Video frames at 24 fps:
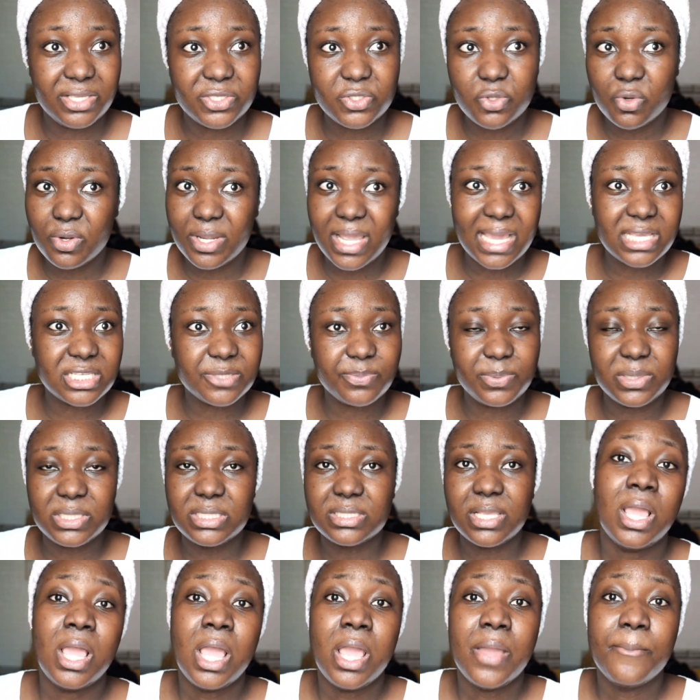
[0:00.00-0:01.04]
So guys,
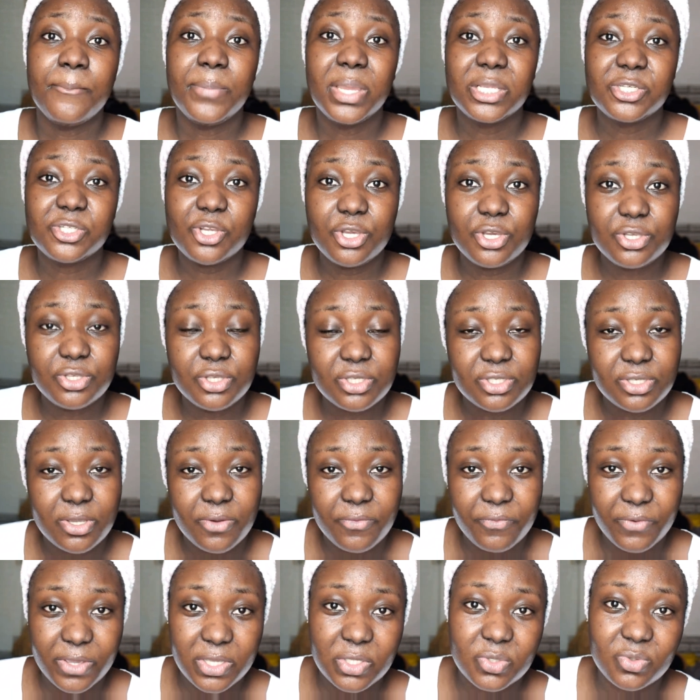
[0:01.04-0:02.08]
please make sure you use your
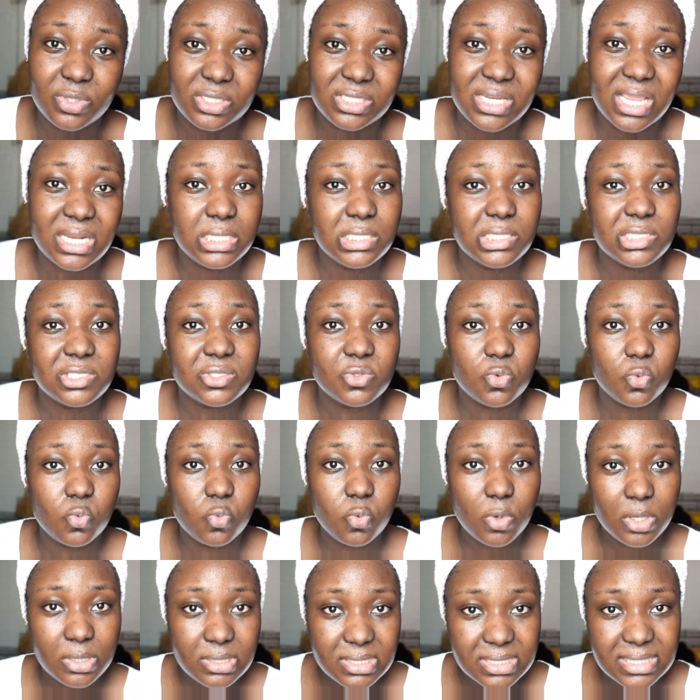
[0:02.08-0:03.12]
face wash at least
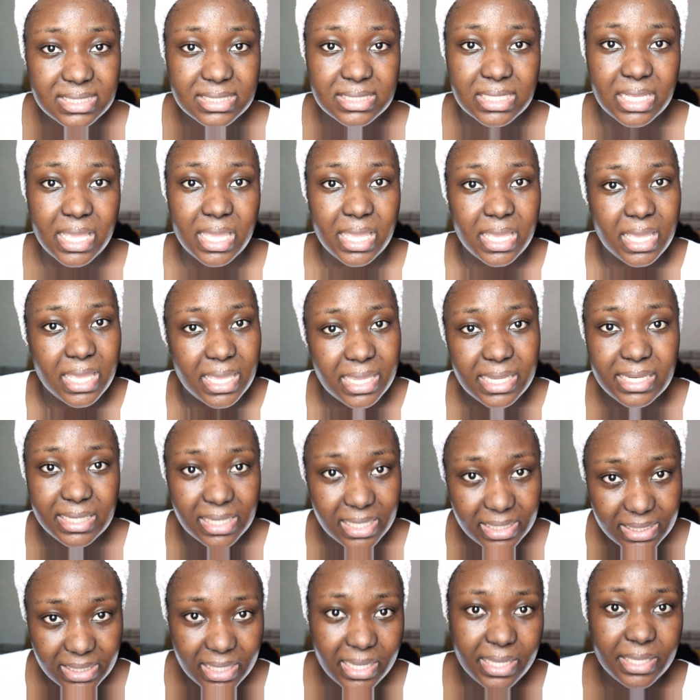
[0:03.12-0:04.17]
once in
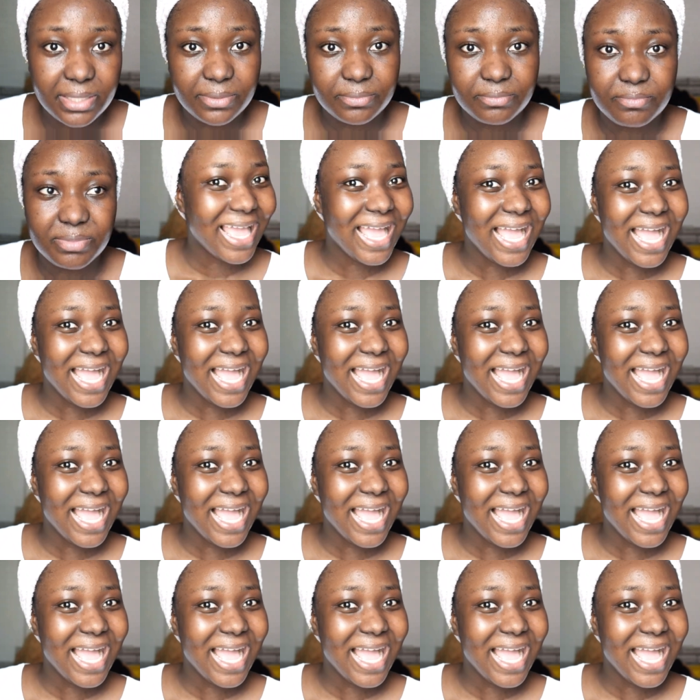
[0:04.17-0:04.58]
a day.